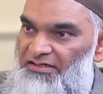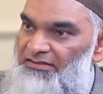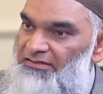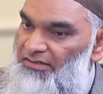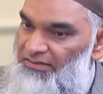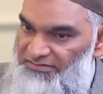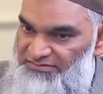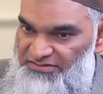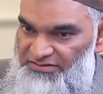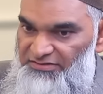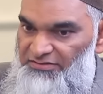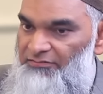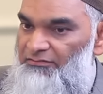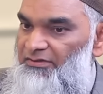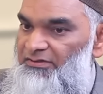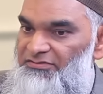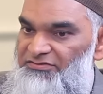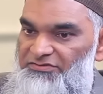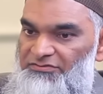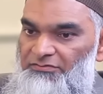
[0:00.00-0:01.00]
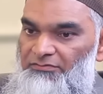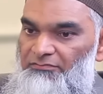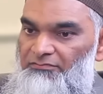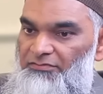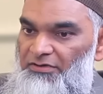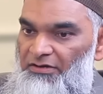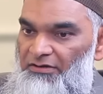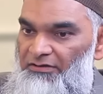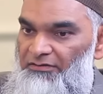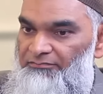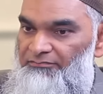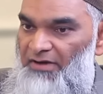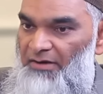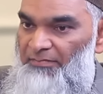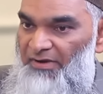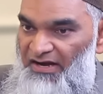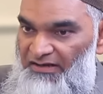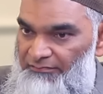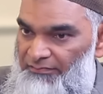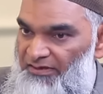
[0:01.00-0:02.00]
and continuing to
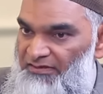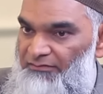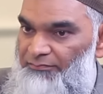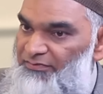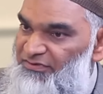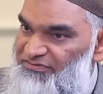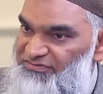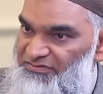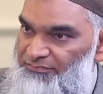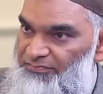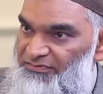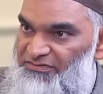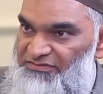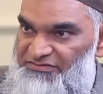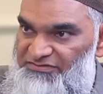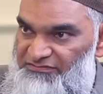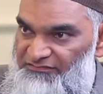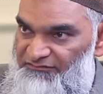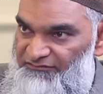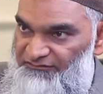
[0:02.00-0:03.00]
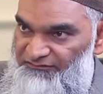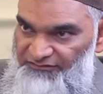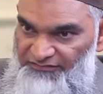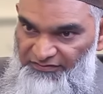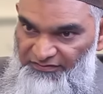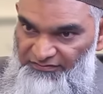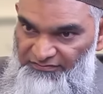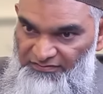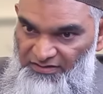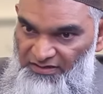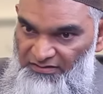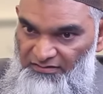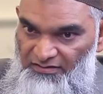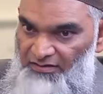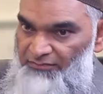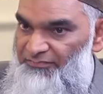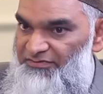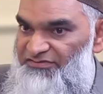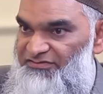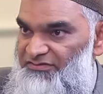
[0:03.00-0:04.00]
abide by the principles of
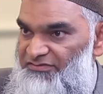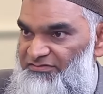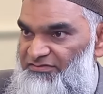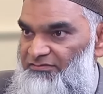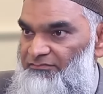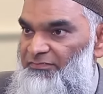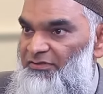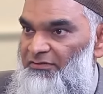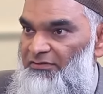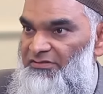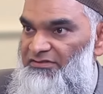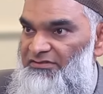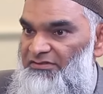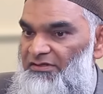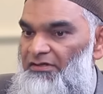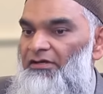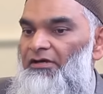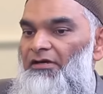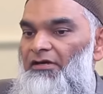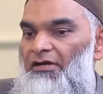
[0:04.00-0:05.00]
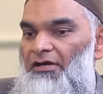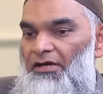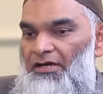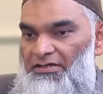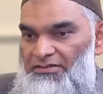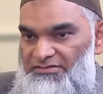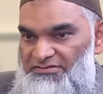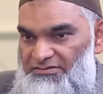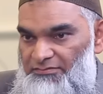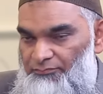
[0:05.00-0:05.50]
non-combatant immunity and